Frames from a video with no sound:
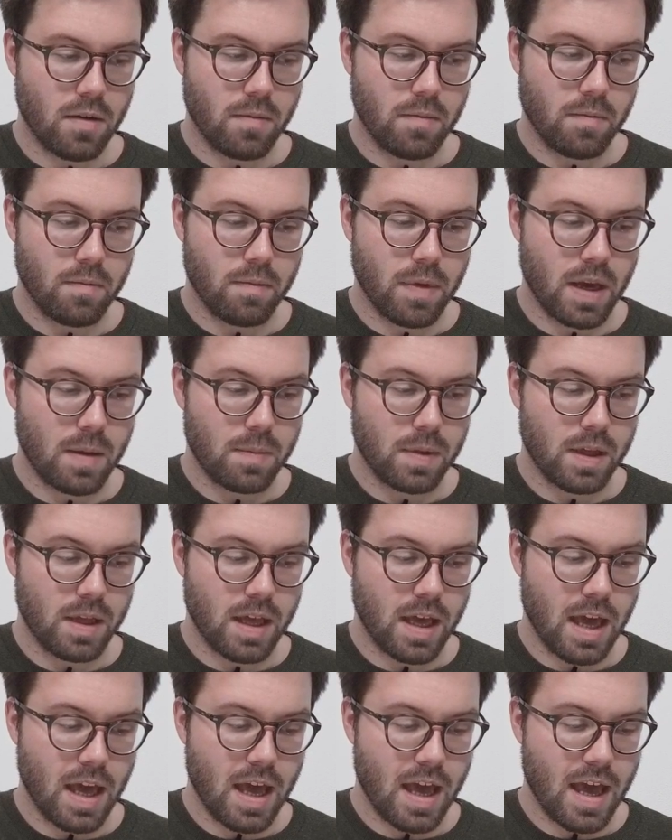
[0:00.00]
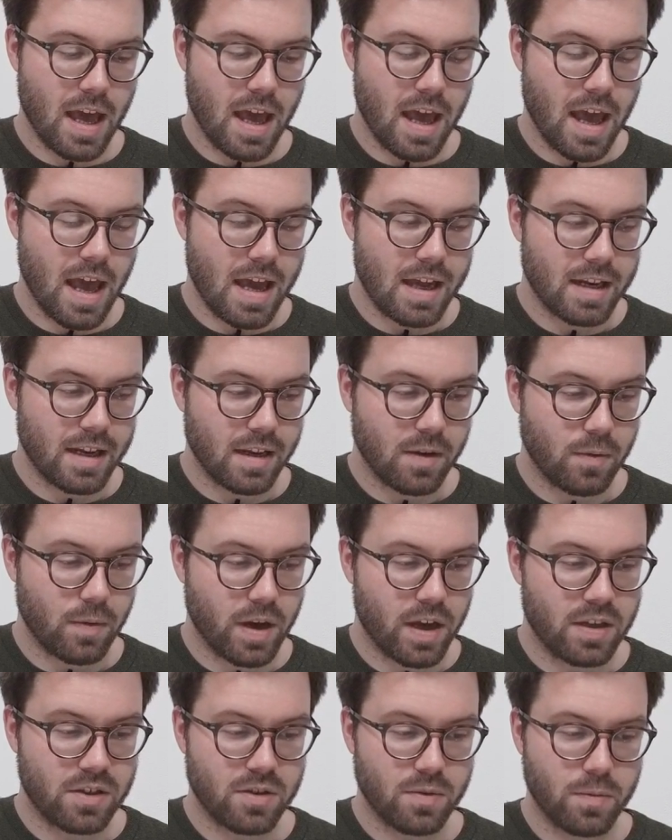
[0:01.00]
maybe adding
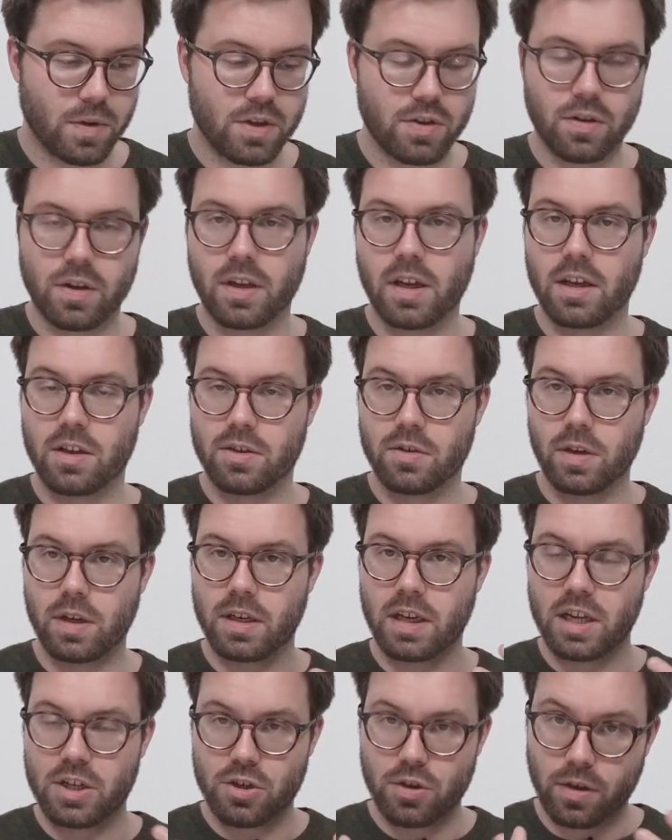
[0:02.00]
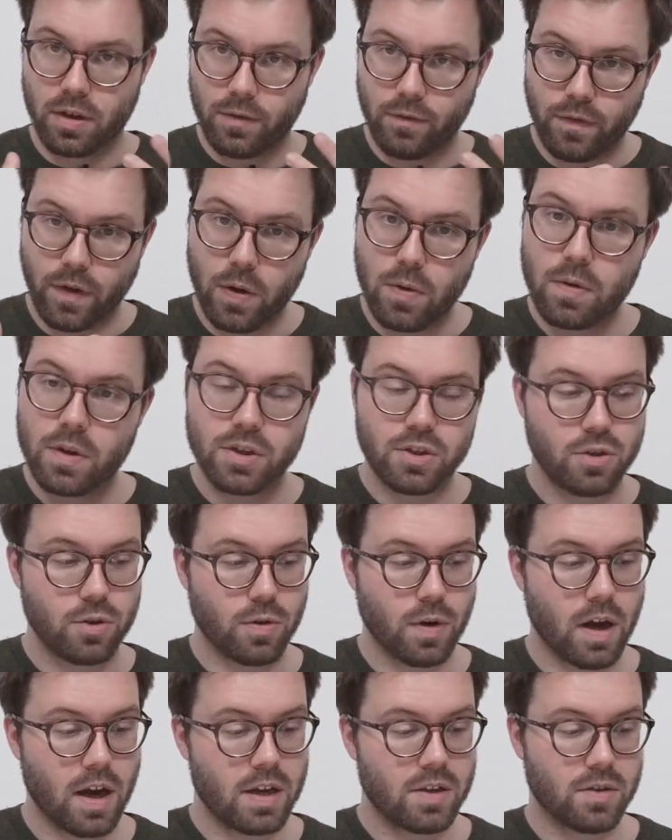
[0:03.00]
ways in which you can actually naturally focus
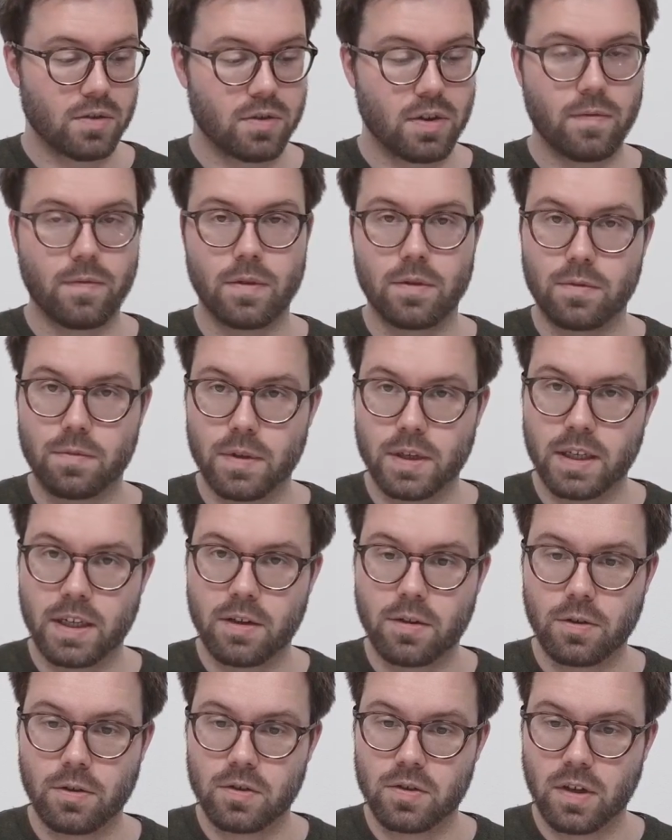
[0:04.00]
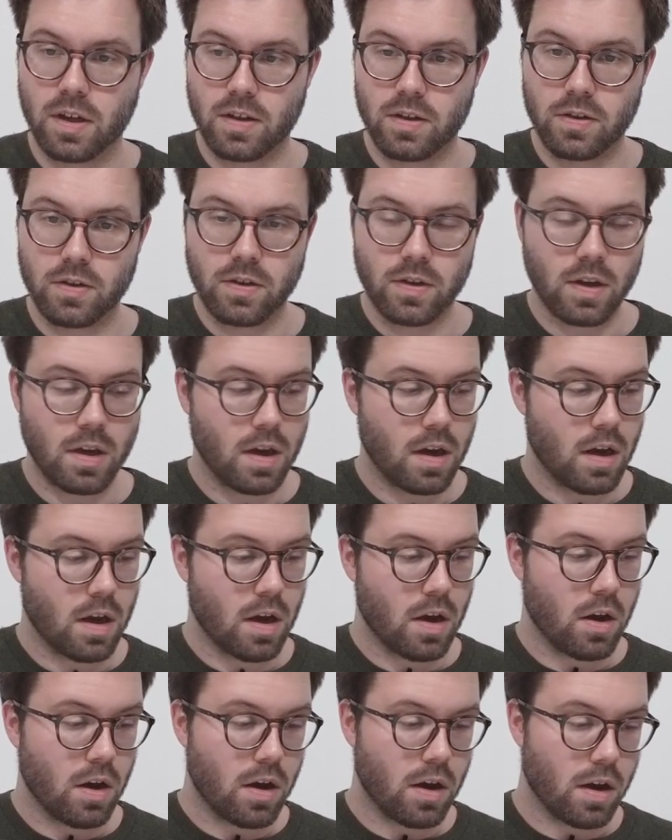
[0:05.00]
your eyes on different 3D content,
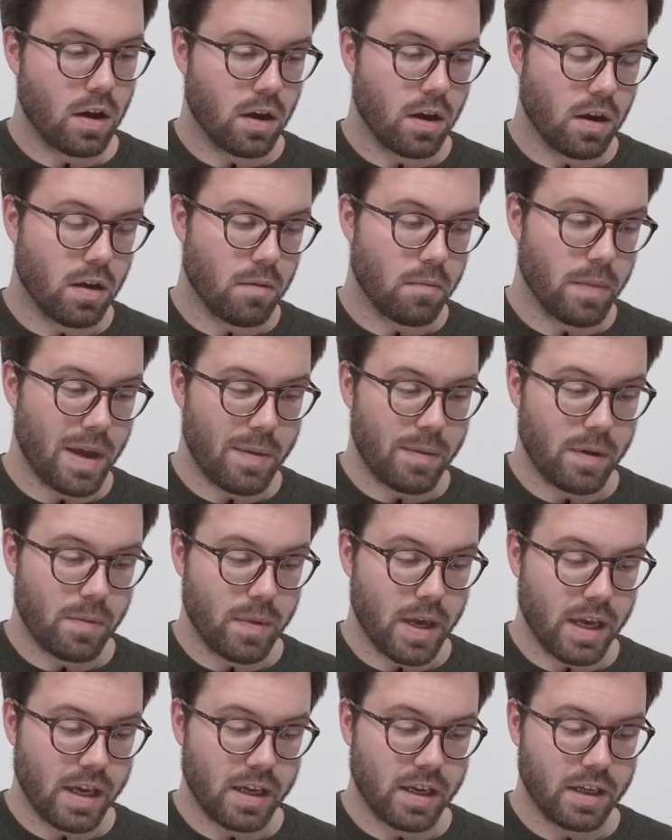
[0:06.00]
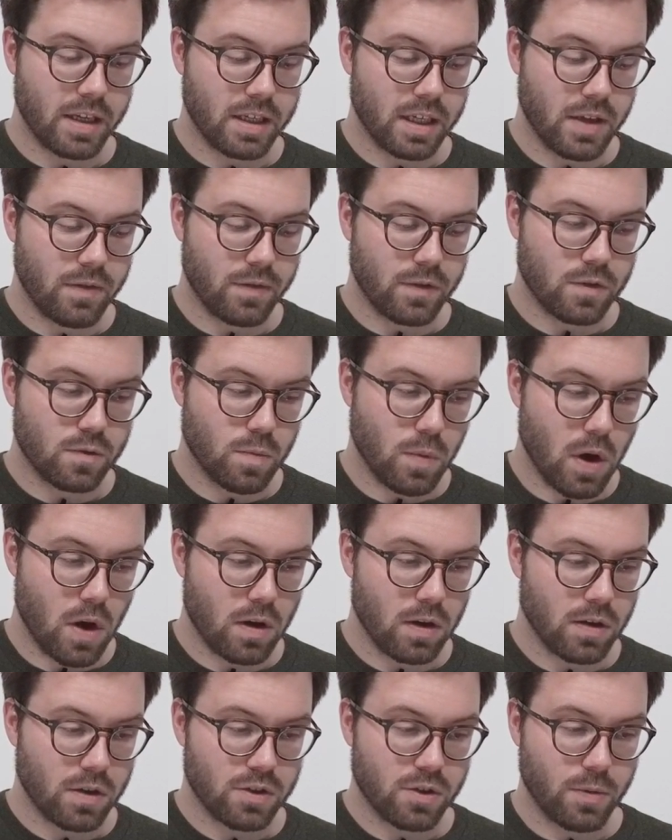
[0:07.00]
maybe making it even
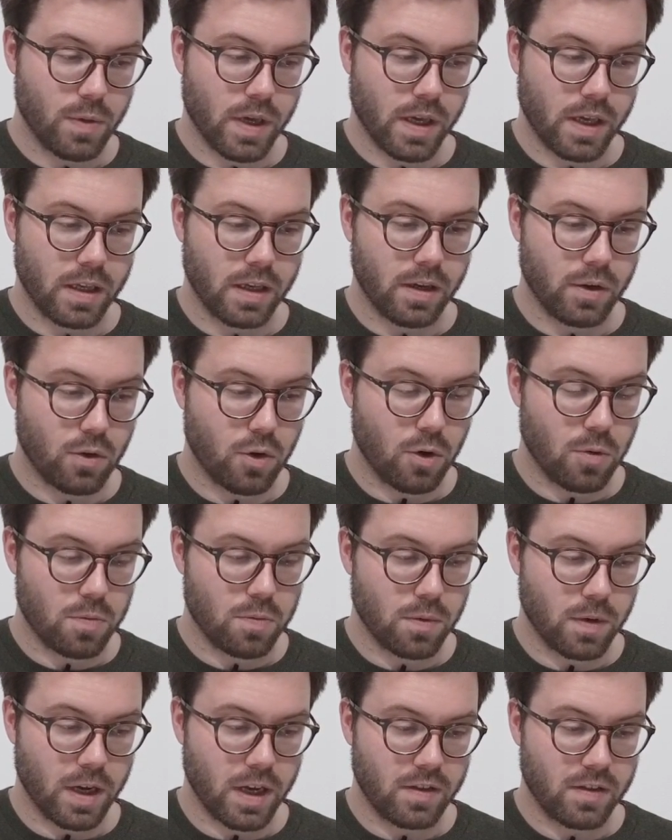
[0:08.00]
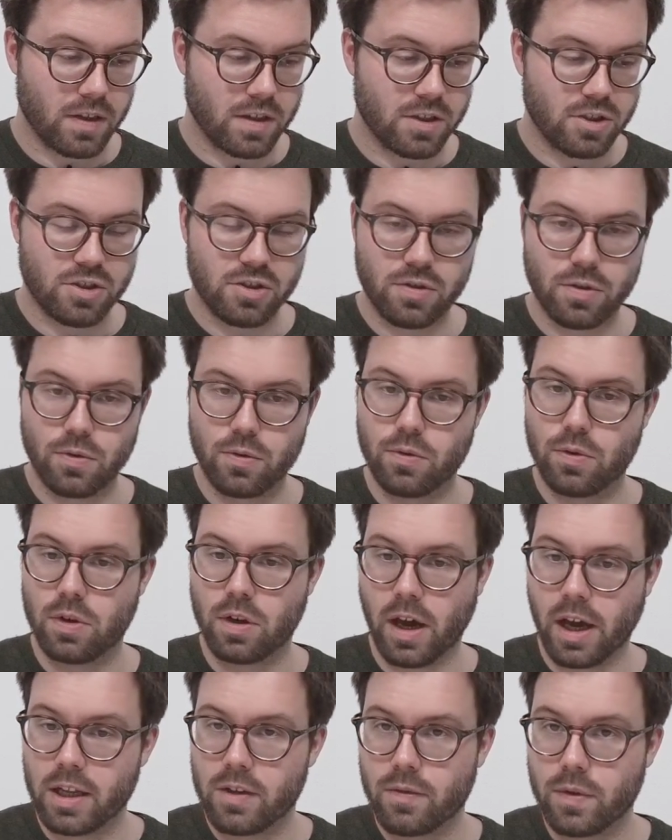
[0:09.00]
smaller so we can incorporate these true
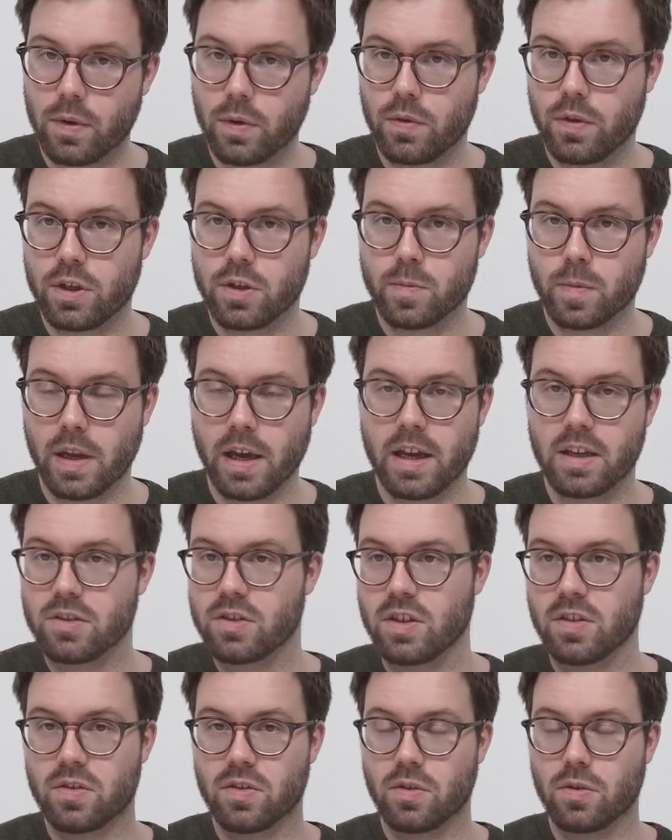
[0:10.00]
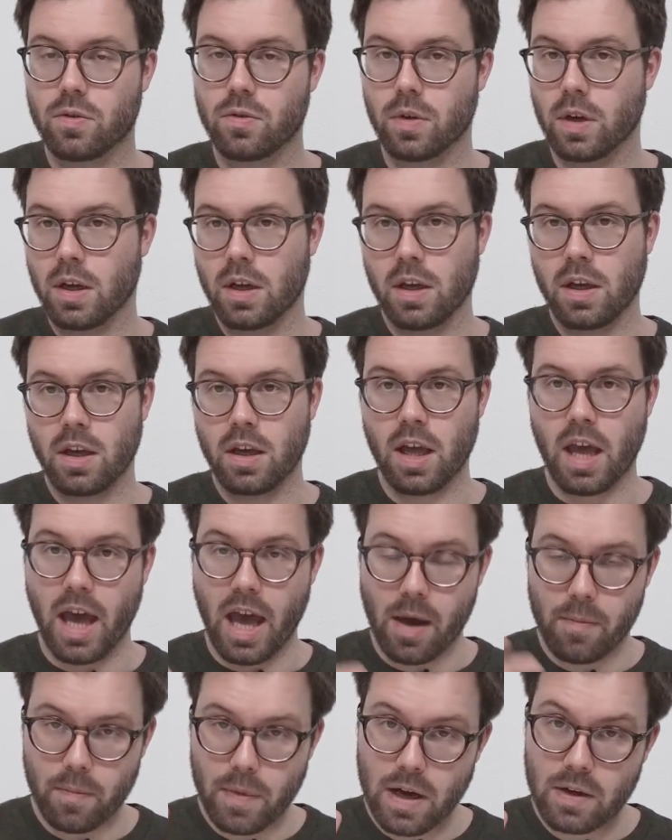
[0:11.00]
light field displays into
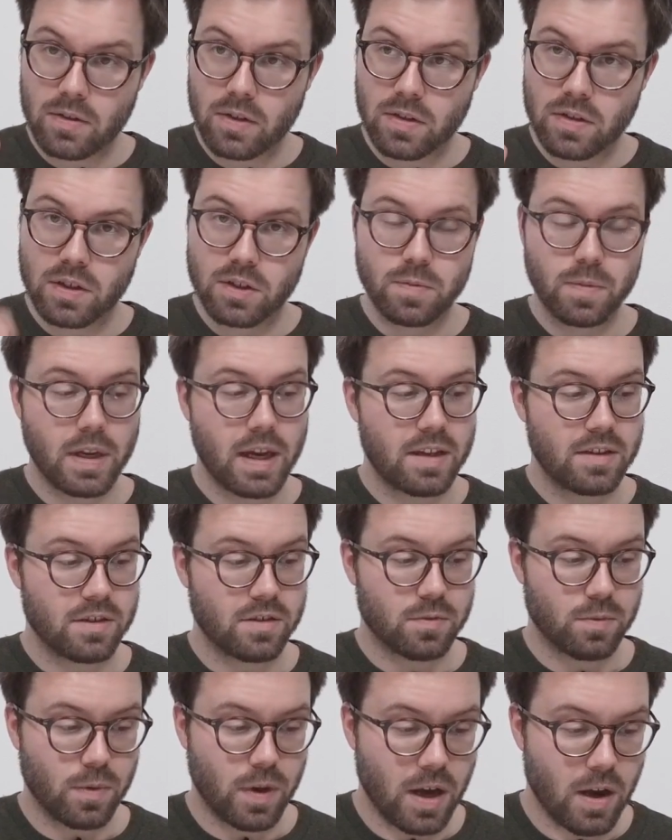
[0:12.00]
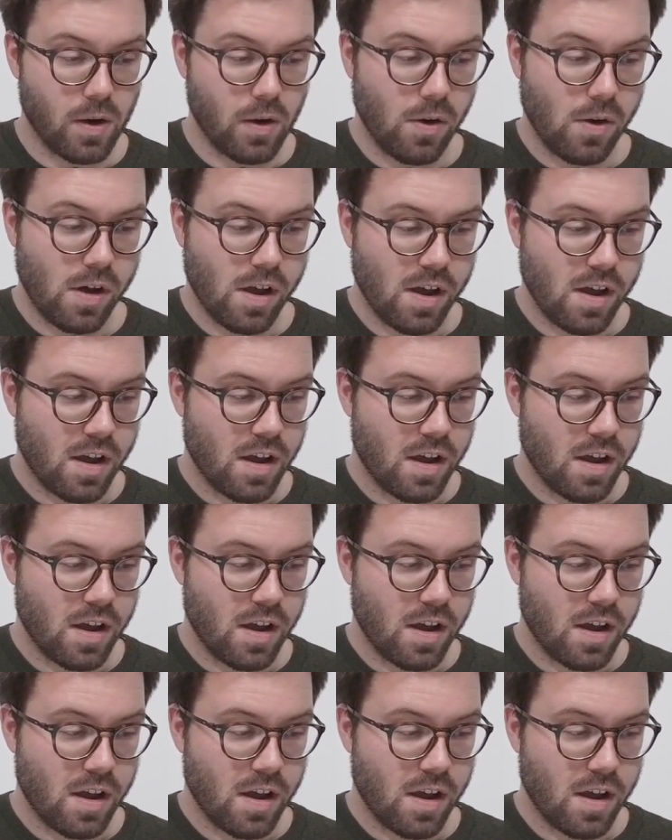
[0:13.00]
head-mounted displays as well.